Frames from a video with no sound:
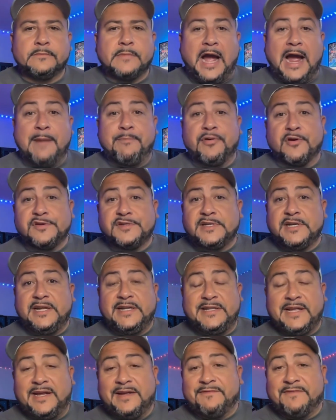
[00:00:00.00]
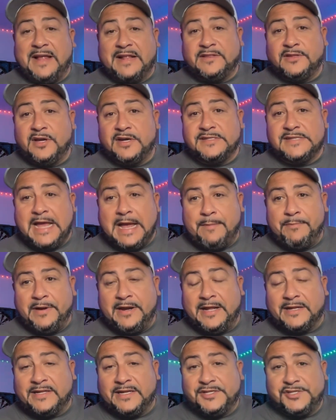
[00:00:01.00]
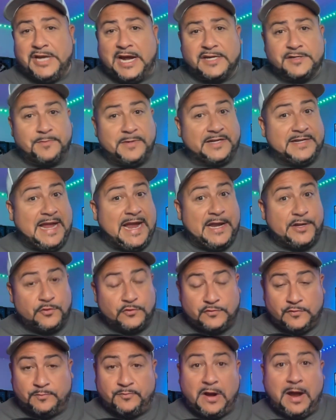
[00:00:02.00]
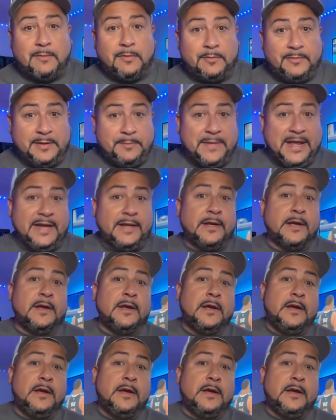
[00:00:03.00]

I personally think if that does happen, I think Josh McDaniels will probably make